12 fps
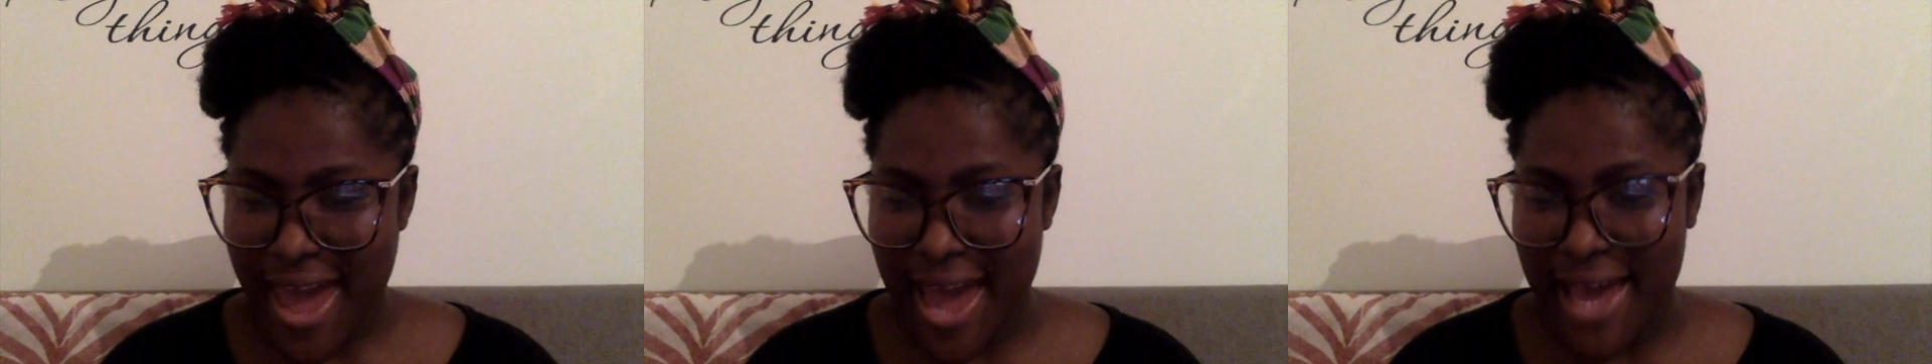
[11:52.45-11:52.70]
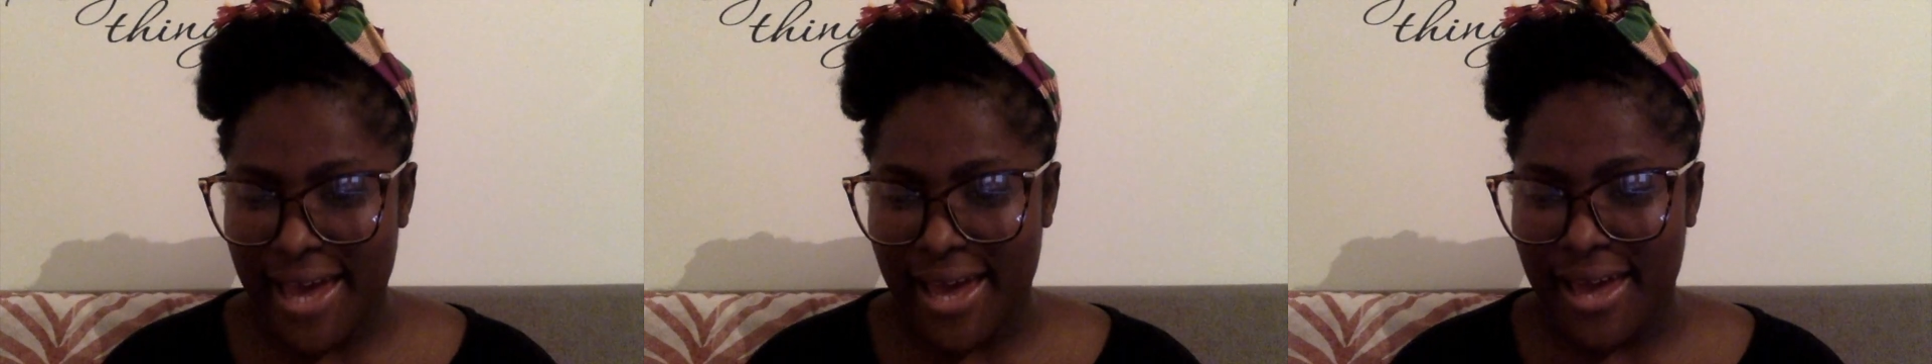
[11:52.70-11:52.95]

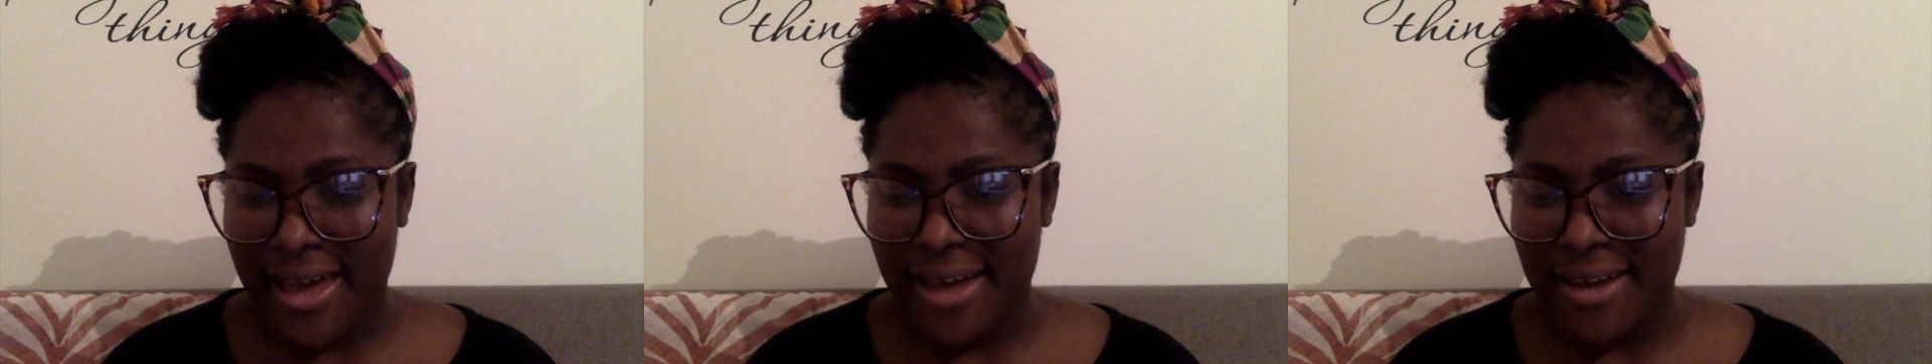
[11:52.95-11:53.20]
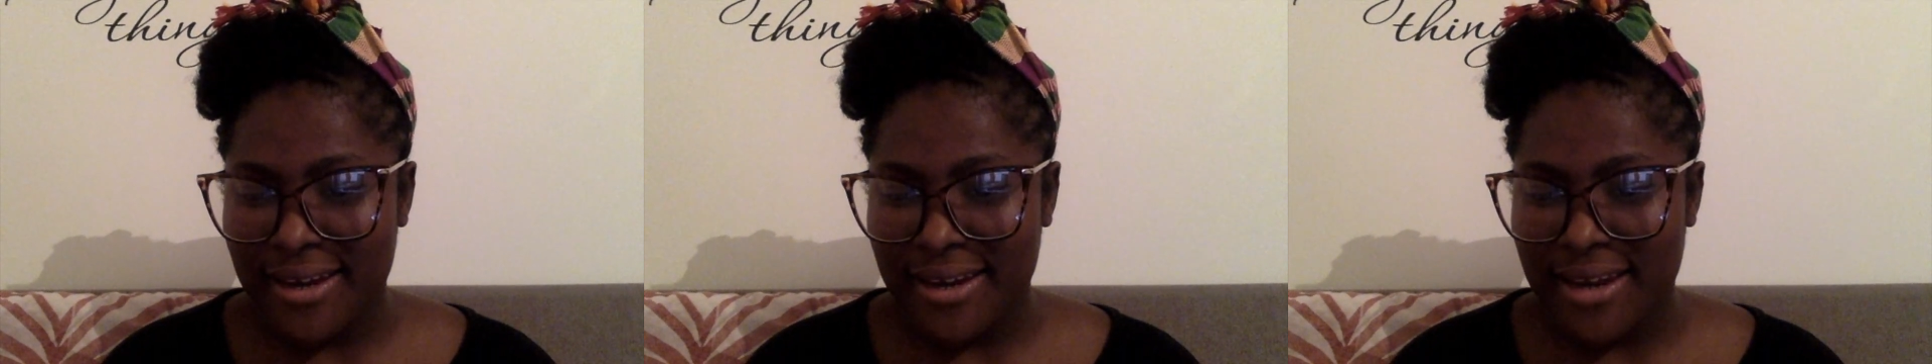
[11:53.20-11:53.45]

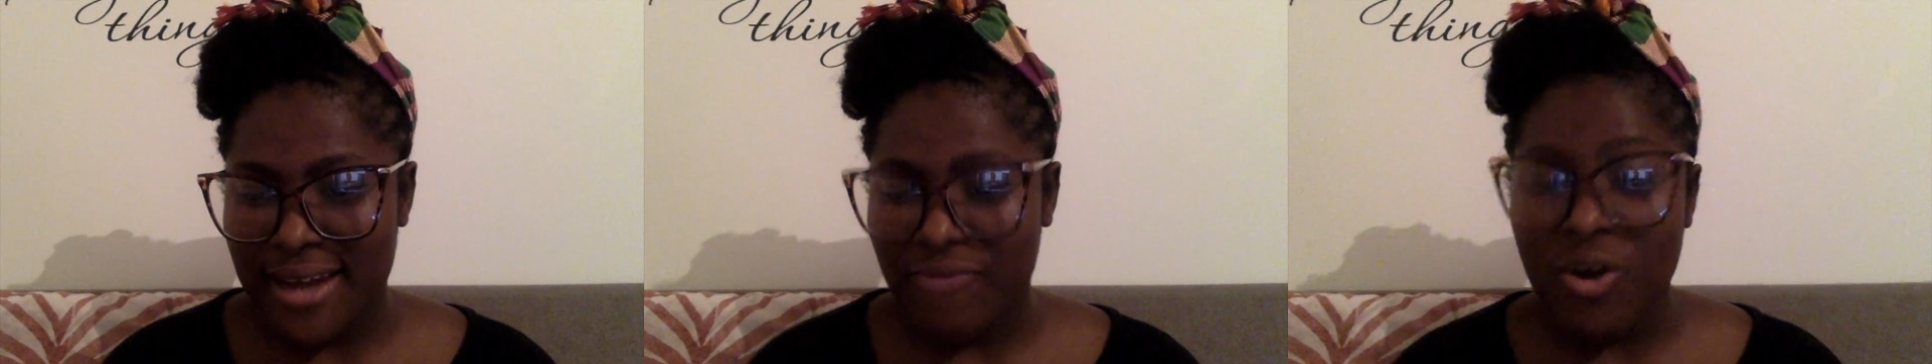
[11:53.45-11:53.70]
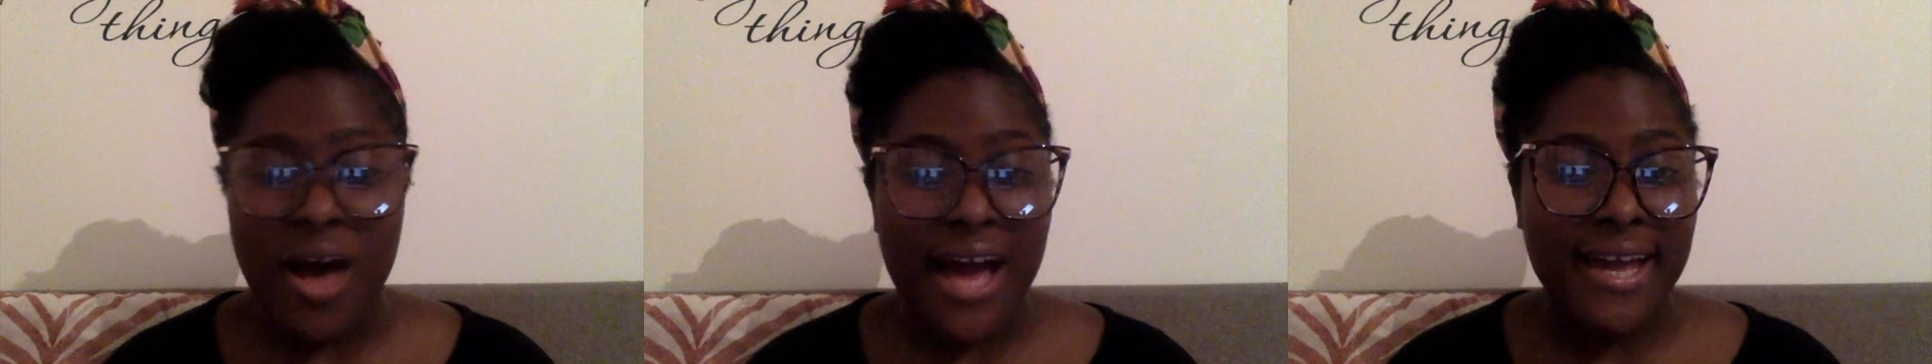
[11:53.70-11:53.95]
And I've
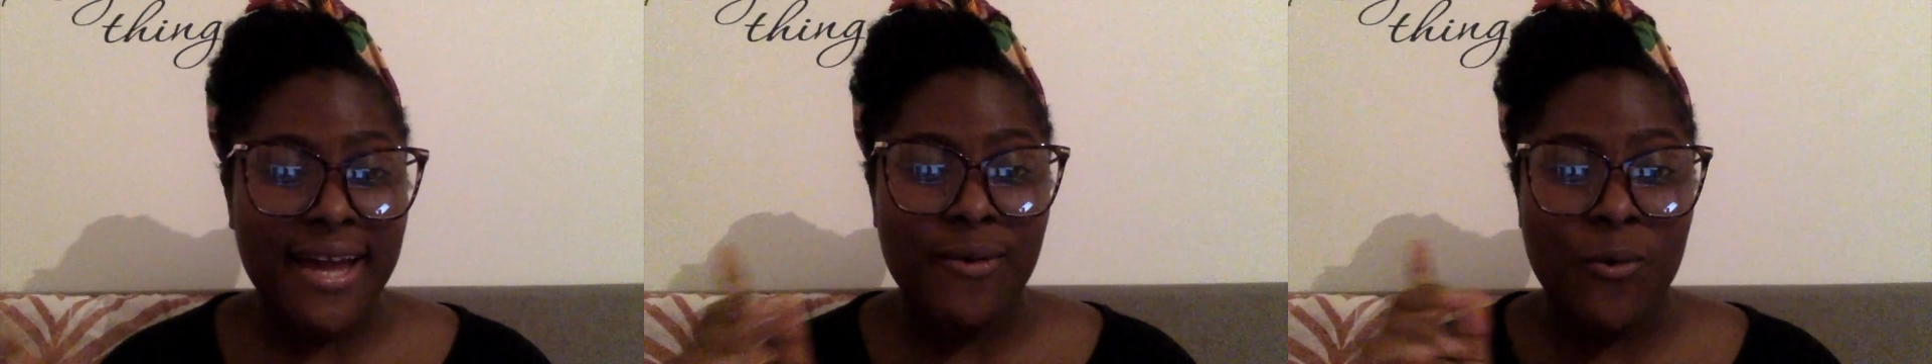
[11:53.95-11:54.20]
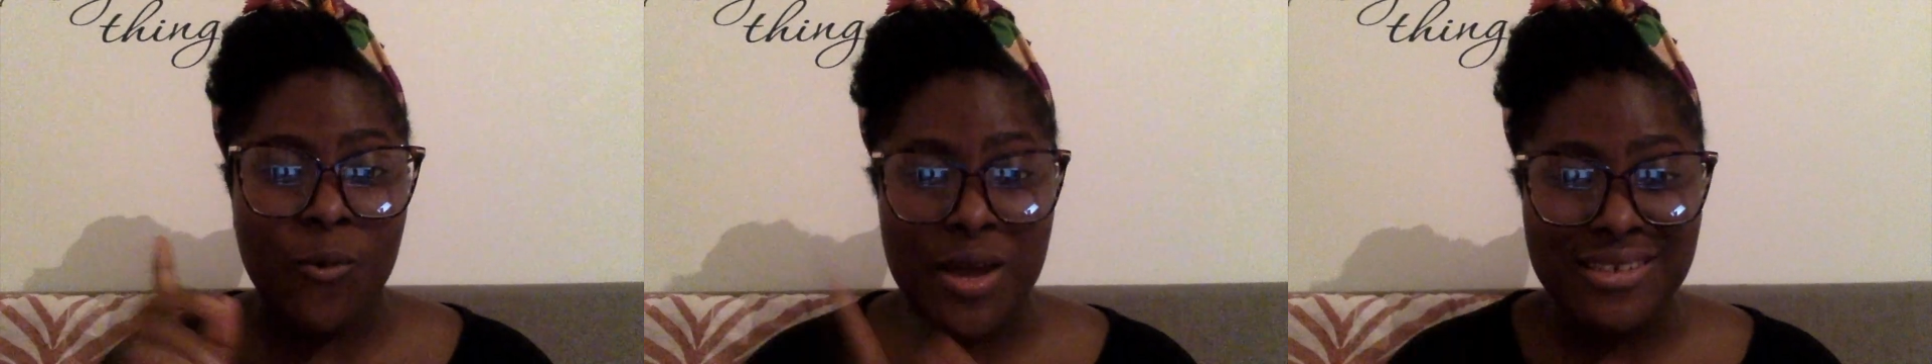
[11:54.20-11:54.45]
got
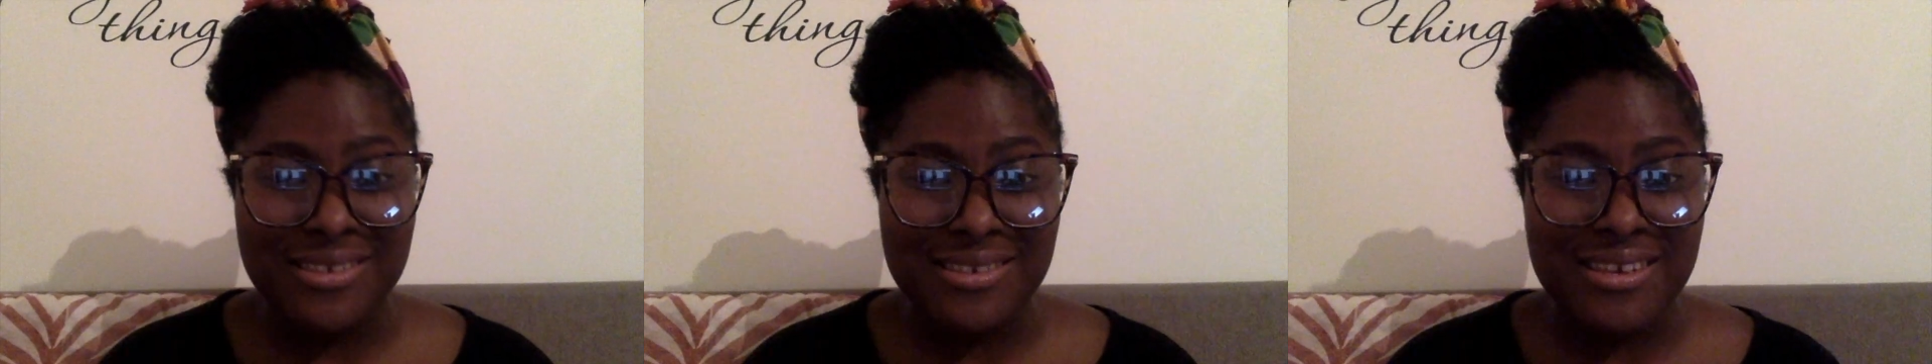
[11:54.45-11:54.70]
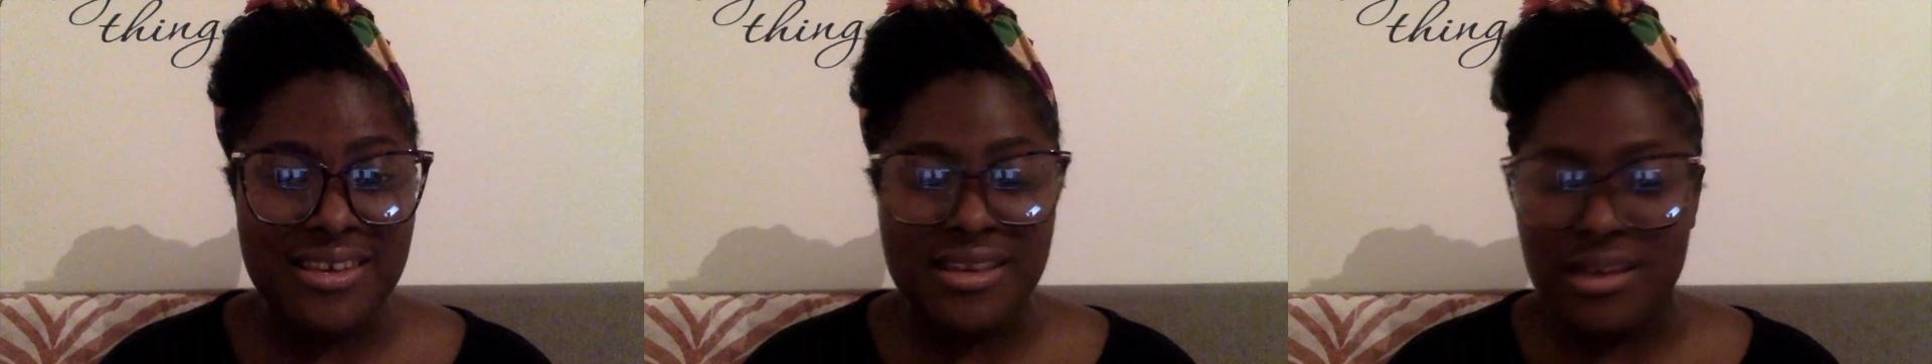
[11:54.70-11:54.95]

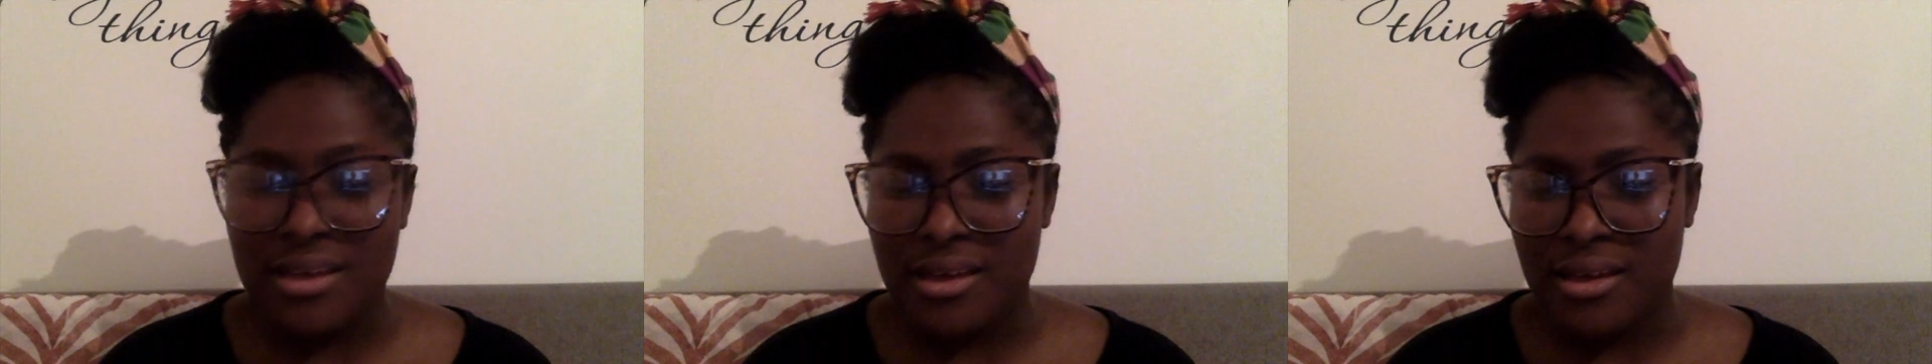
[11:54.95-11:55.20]
Akwesi